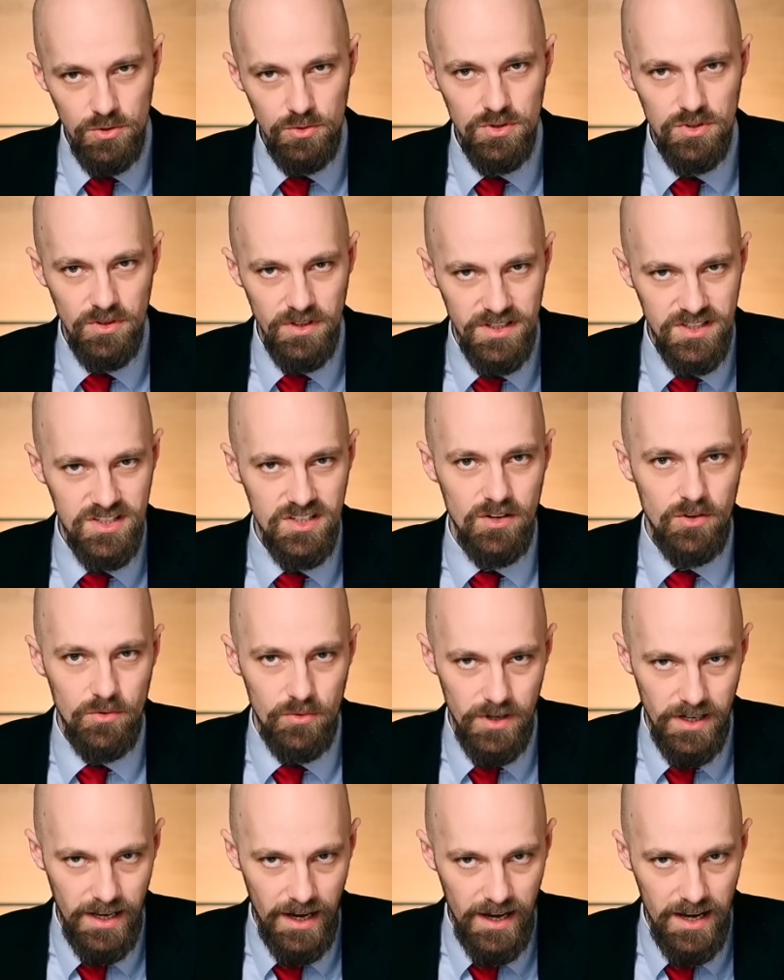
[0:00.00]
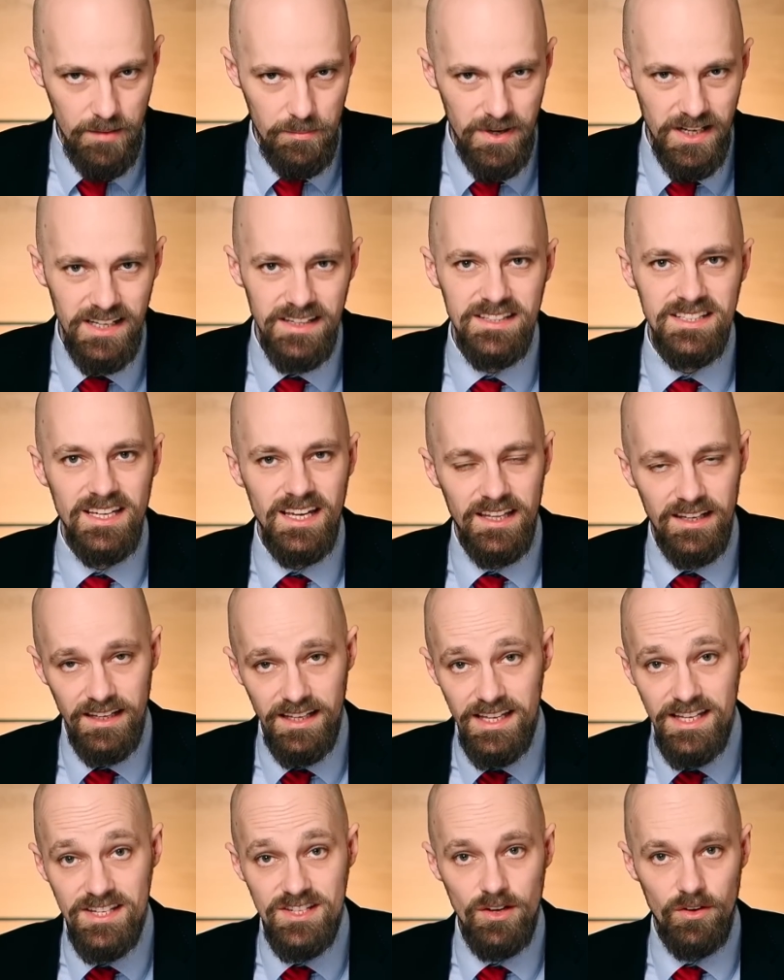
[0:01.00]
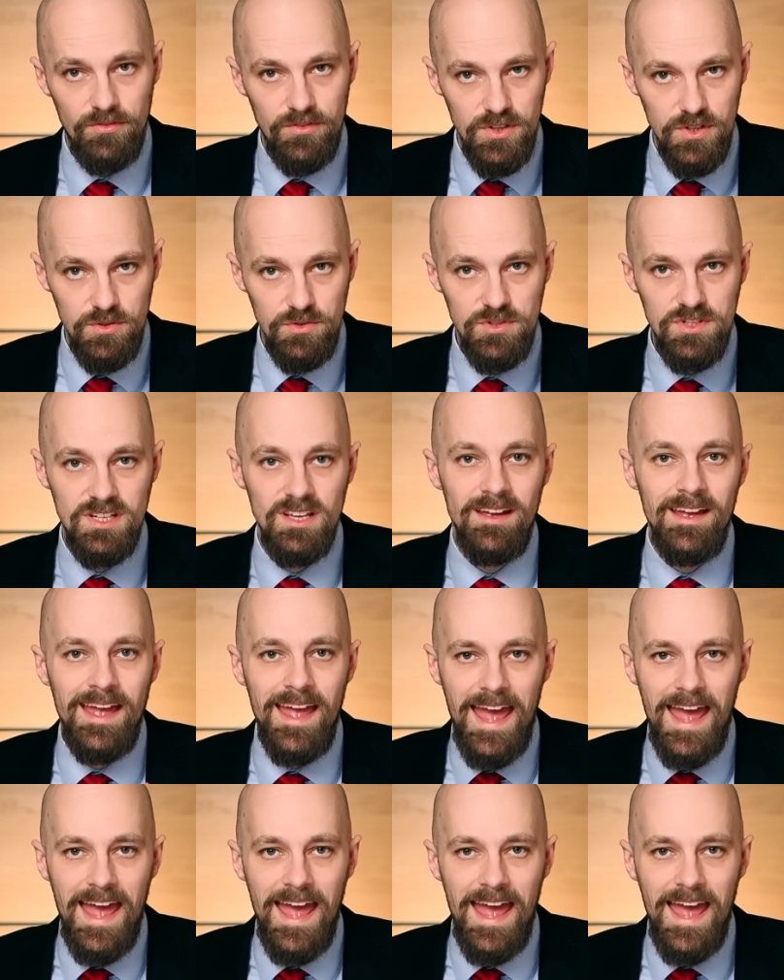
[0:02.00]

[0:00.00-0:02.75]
to its reliability and ease of use,